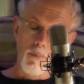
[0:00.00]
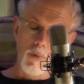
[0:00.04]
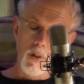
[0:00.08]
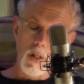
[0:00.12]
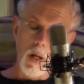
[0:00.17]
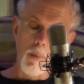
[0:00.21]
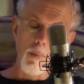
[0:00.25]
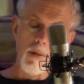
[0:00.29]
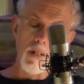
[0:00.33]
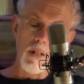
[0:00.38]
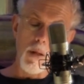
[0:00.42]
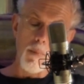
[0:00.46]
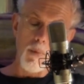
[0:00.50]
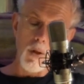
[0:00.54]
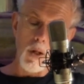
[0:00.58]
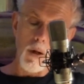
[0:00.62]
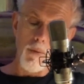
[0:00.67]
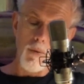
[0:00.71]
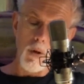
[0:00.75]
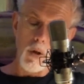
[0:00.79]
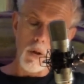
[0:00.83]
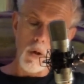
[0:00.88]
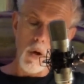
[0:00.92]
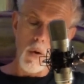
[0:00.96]
Tell me something
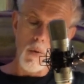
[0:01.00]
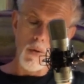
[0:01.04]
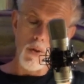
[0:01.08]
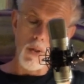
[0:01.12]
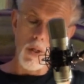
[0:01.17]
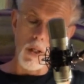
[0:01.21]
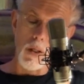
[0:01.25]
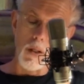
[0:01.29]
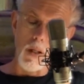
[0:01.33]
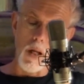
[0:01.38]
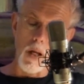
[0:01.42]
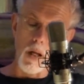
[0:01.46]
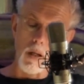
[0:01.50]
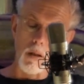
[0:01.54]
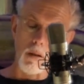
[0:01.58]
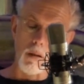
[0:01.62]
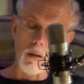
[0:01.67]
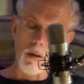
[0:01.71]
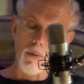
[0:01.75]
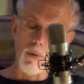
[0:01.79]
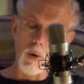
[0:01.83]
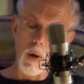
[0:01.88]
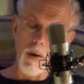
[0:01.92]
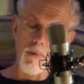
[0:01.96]
of your coasting, then,
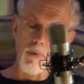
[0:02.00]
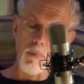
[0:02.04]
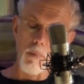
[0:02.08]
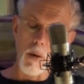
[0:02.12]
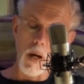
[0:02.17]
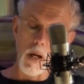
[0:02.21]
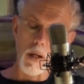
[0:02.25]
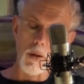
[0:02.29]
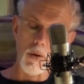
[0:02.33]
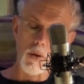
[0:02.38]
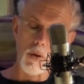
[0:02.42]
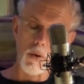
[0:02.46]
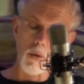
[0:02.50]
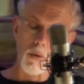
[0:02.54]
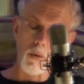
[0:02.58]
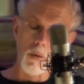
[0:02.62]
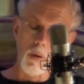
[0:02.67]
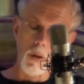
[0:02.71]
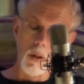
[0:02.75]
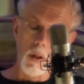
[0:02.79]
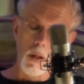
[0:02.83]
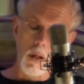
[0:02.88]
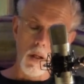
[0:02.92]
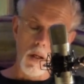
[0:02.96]
if you have a mind to,
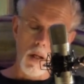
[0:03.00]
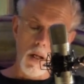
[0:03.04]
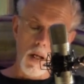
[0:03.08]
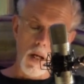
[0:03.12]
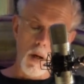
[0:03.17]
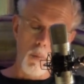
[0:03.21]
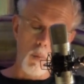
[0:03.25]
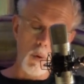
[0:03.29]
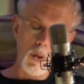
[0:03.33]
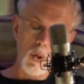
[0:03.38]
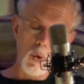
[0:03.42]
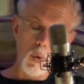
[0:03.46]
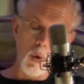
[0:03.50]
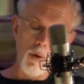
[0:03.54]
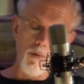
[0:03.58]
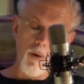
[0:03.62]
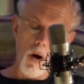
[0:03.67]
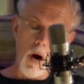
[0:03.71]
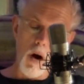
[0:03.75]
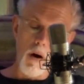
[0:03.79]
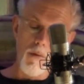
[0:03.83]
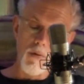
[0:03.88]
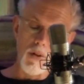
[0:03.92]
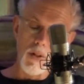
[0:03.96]
and what sort of
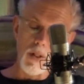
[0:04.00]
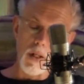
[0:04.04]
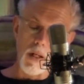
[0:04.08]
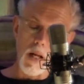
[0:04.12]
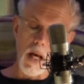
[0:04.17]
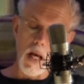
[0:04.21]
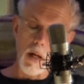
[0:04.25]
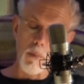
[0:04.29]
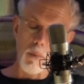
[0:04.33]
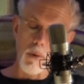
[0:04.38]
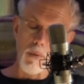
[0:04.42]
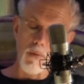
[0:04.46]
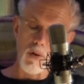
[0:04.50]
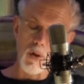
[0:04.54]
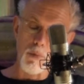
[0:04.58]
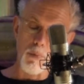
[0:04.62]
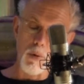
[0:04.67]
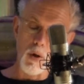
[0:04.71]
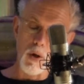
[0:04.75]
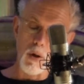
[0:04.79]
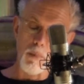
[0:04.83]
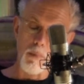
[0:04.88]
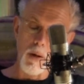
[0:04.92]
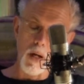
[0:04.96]
harvest an animal of
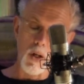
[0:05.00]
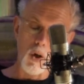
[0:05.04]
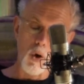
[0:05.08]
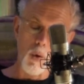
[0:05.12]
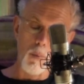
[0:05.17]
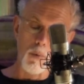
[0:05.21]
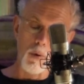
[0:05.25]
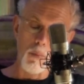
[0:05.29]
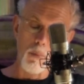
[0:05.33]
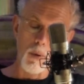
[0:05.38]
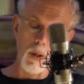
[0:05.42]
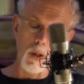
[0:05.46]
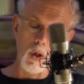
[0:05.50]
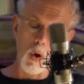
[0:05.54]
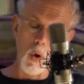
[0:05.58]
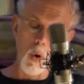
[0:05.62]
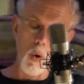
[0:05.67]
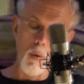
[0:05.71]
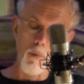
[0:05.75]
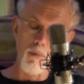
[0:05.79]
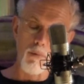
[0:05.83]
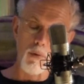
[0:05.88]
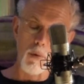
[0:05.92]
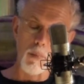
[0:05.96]
spirit might hope to bring
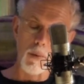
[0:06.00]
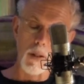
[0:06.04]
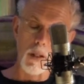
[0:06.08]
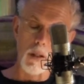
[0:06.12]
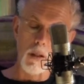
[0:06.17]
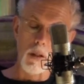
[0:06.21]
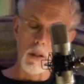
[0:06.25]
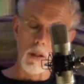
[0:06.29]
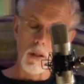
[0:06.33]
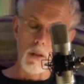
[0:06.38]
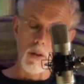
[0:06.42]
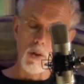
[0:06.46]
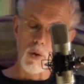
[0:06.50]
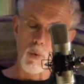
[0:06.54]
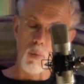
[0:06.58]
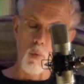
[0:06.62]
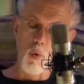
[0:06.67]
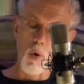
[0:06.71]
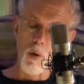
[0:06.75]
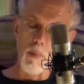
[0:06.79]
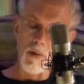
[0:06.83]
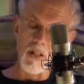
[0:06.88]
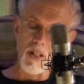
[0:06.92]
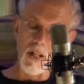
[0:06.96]
home from it to
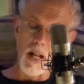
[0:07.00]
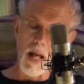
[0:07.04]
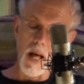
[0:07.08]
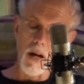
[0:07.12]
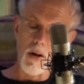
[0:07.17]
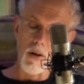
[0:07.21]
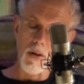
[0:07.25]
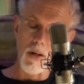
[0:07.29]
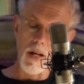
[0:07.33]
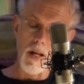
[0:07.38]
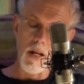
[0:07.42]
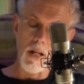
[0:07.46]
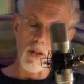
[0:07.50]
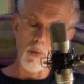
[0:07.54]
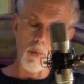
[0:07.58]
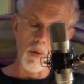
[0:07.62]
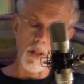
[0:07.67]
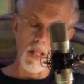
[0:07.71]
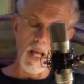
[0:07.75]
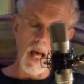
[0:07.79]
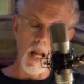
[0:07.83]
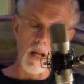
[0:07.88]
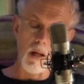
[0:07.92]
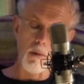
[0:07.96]
warm his latter days
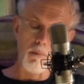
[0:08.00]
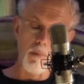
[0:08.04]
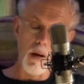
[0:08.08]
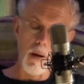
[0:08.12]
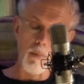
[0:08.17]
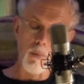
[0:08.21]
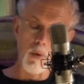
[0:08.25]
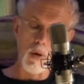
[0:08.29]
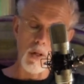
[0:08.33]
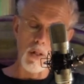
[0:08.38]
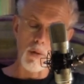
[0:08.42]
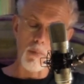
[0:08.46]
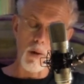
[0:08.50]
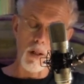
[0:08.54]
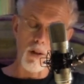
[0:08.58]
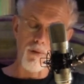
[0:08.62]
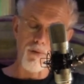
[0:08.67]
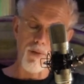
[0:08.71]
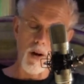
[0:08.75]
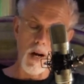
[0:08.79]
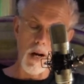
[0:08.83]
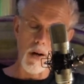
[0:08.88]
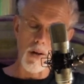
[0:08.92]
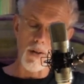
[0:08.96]
with gallant memories by the
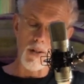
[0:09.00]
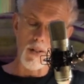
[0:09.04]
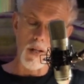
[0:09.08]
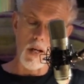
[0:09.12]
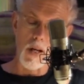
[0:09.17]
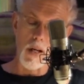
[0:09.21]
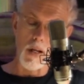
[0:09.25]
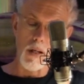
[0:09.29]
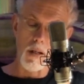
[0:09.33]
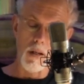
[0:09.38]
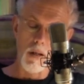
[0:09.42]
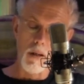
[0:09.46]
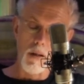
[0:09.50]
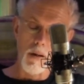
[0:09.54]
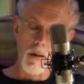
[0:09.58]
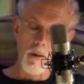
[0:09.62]
fireside.